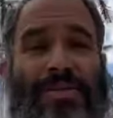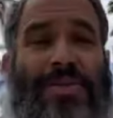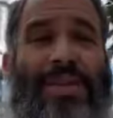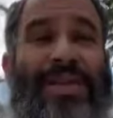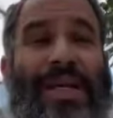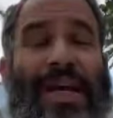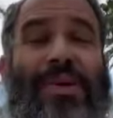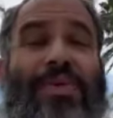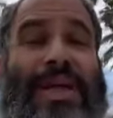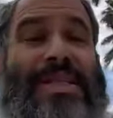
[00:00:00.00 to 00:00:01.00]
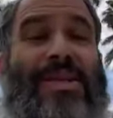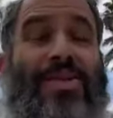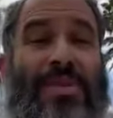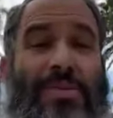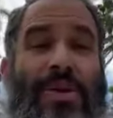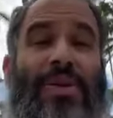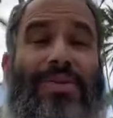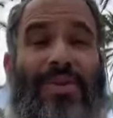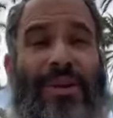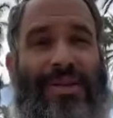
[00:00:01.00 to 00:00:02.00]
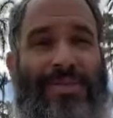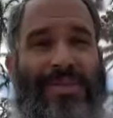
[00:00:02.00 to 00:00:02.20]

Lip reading: putting 10 wicks into a bowl of oil?